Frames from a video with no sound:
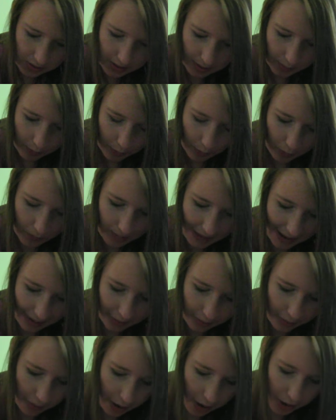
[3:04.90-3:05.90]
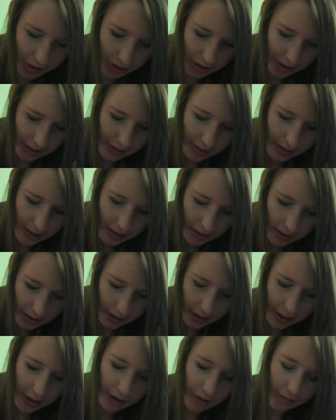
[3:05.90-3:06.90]
some mouthwash and
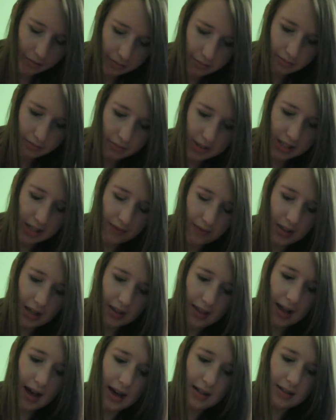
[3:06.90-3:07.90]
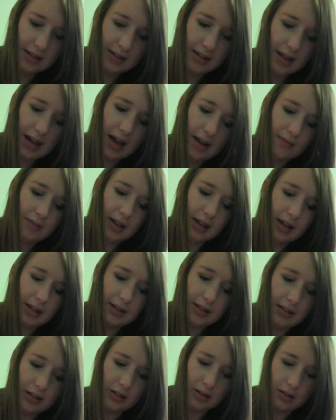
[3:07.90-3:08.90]
stuff like that. And I have like
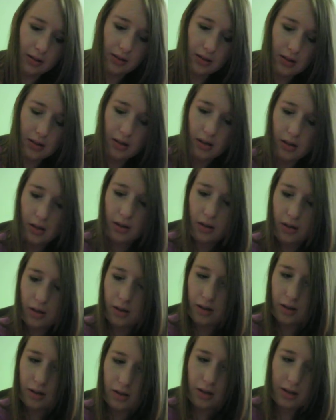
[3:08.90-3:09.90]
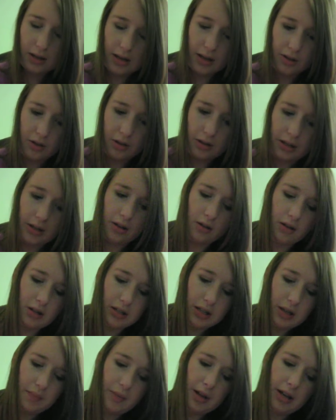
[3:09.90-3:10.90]
another little
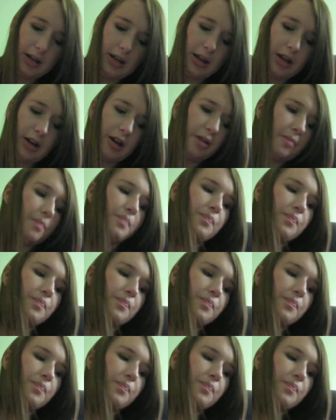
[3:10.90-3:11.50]
clip in here.